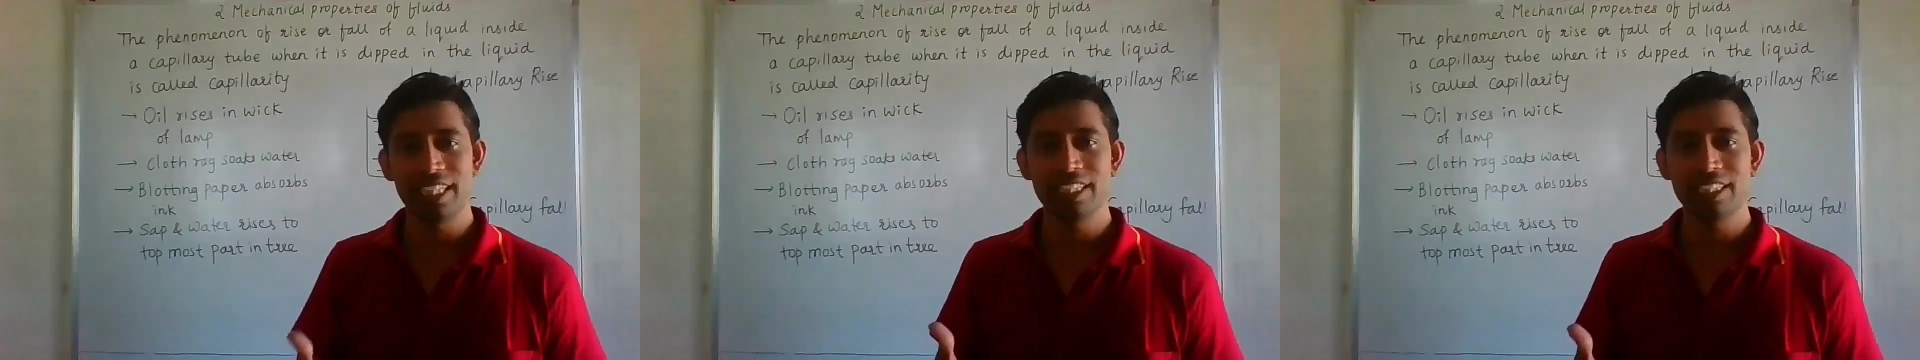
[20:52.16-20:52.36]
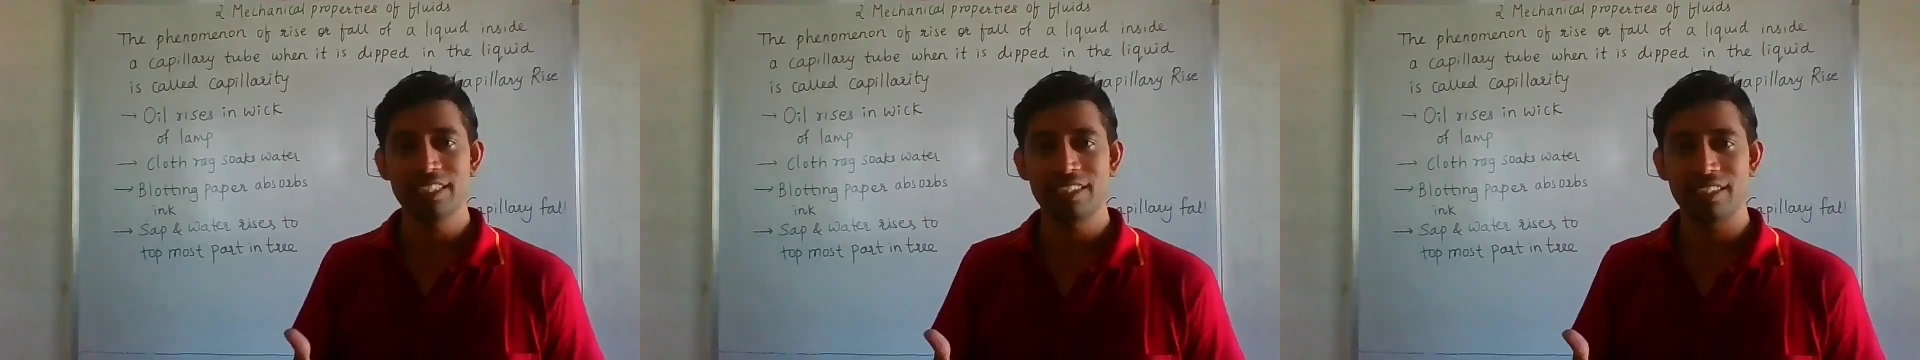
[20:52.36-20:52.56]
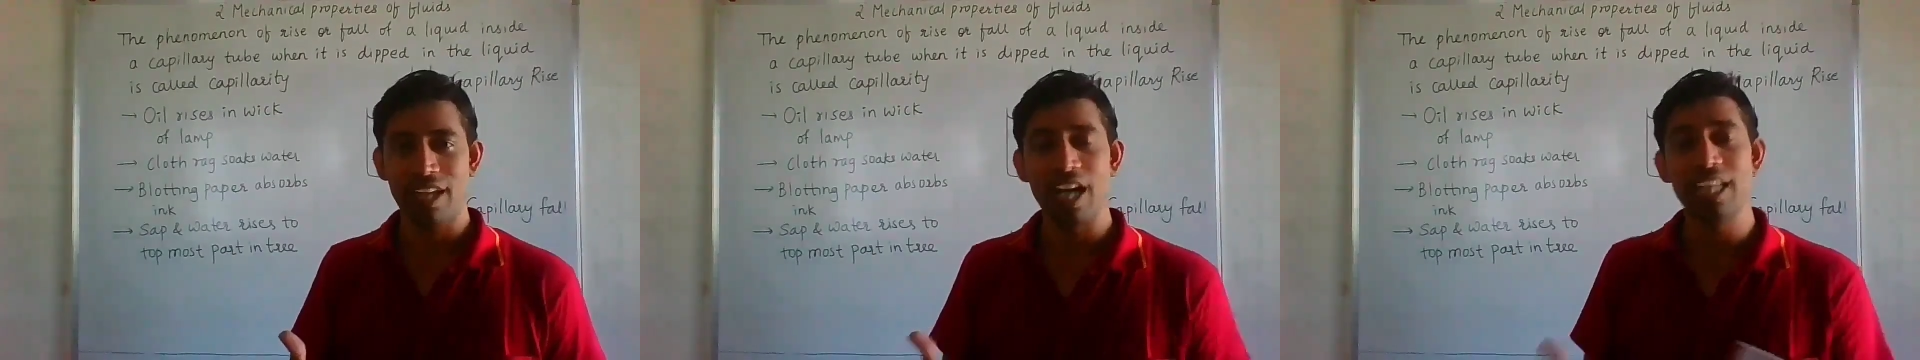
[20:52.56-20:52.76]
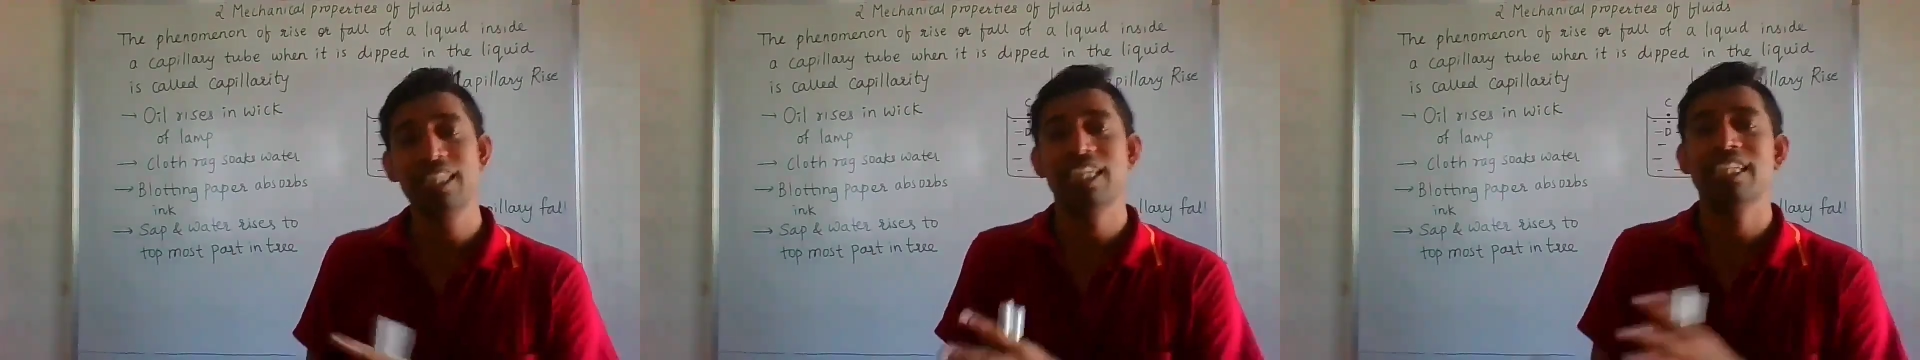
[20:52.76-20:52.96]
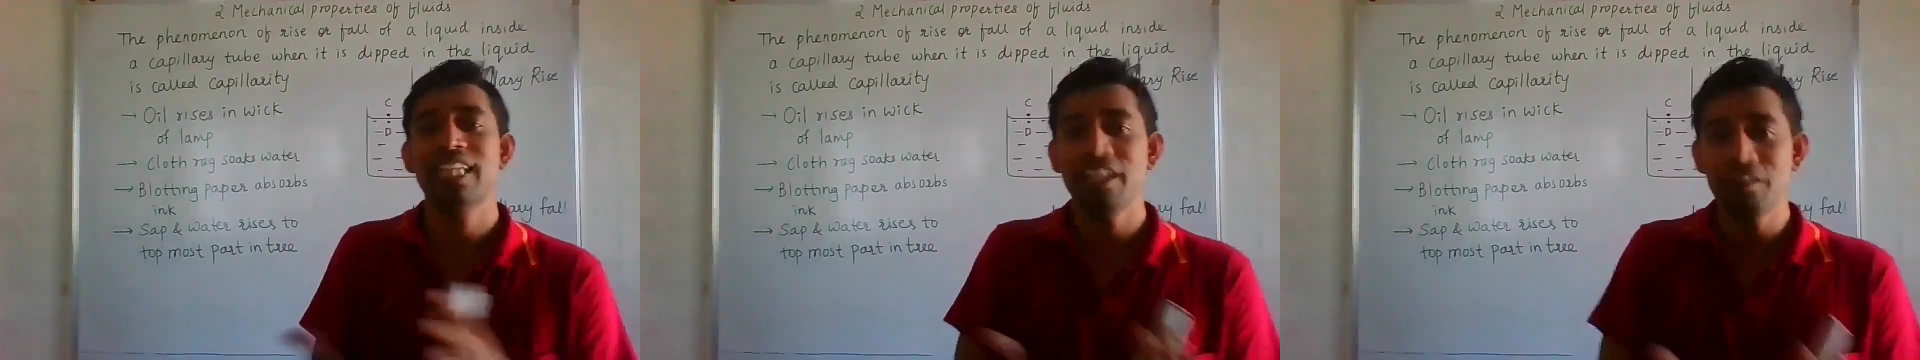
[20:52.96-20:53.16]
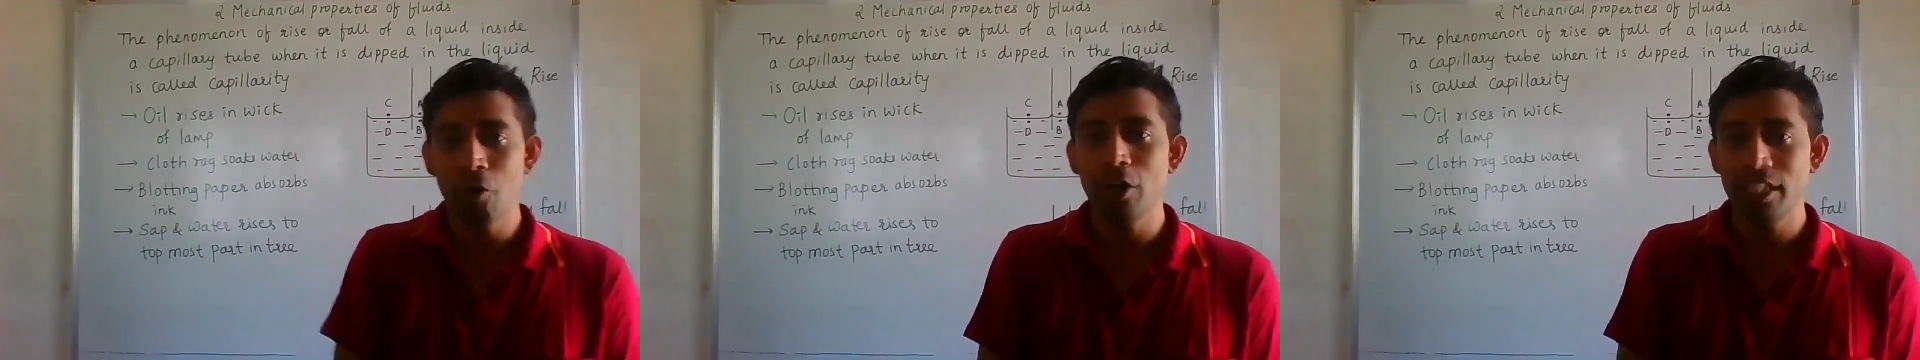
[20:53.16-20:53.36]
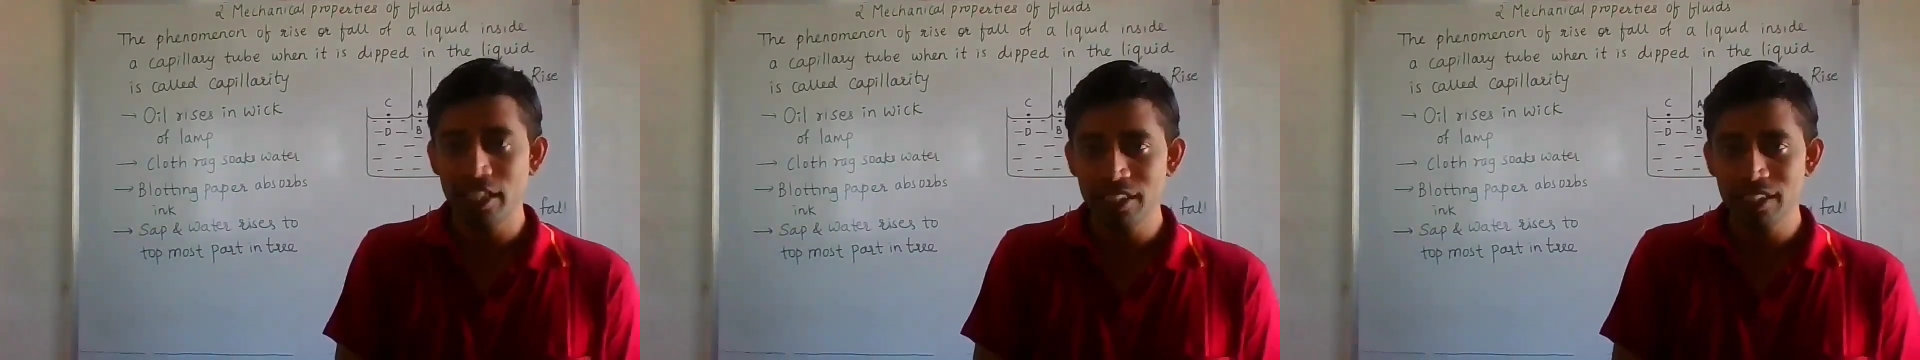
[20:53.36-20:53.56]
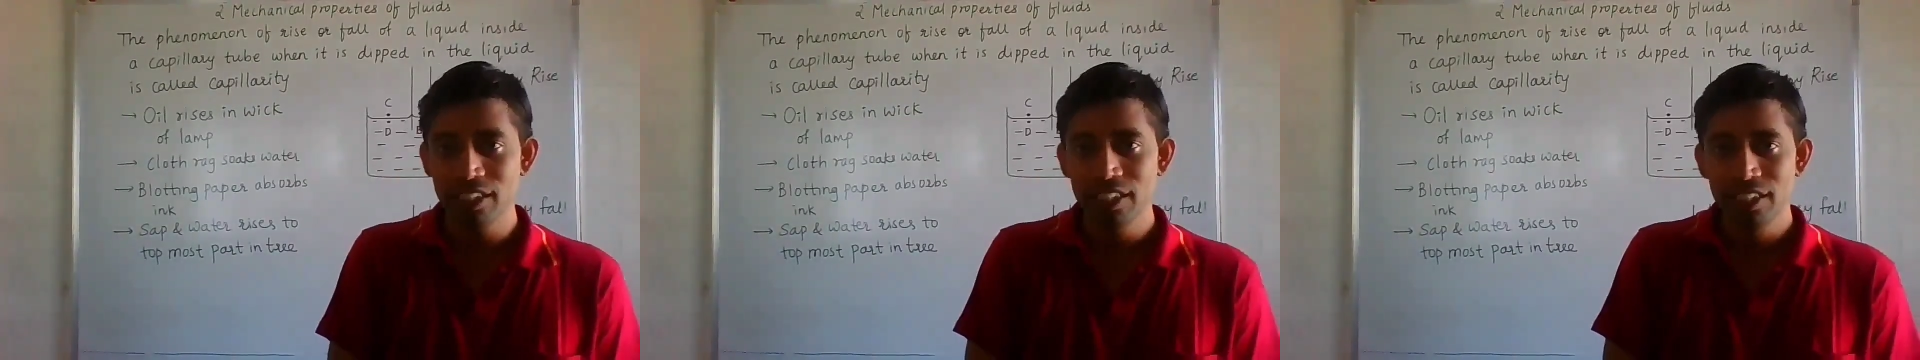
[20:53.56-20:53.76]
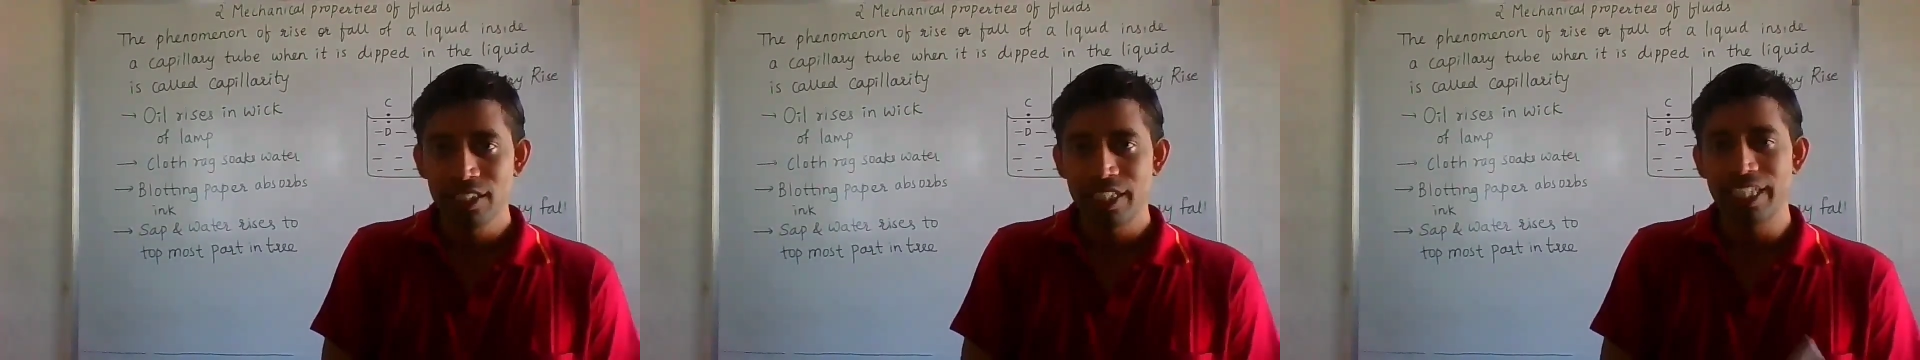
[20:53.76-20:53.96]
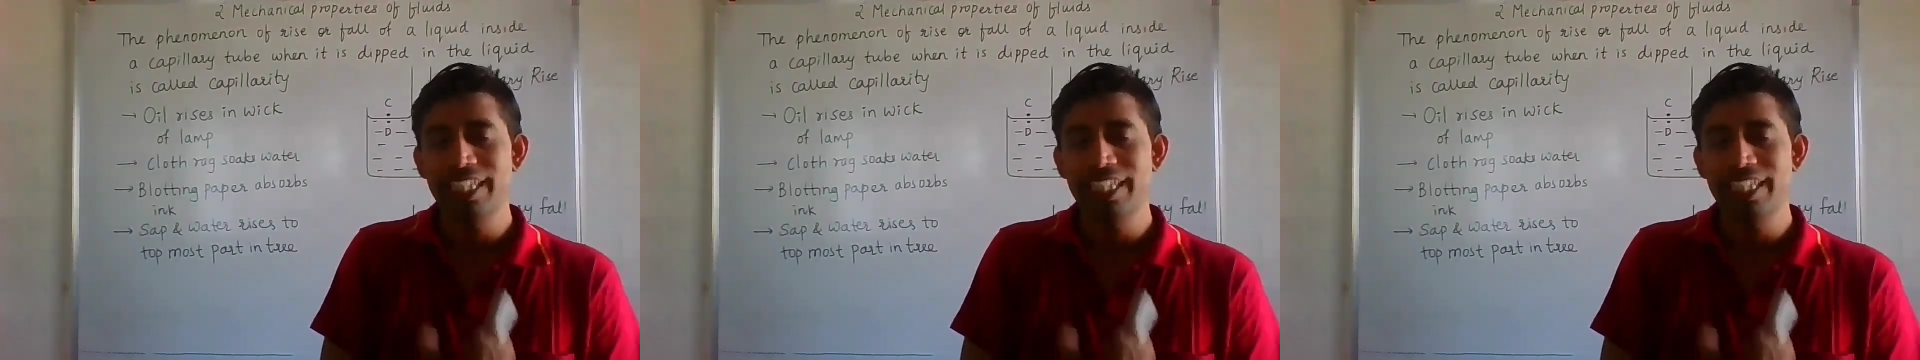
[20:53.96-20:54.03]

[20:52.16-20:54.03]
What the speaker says: is other than water.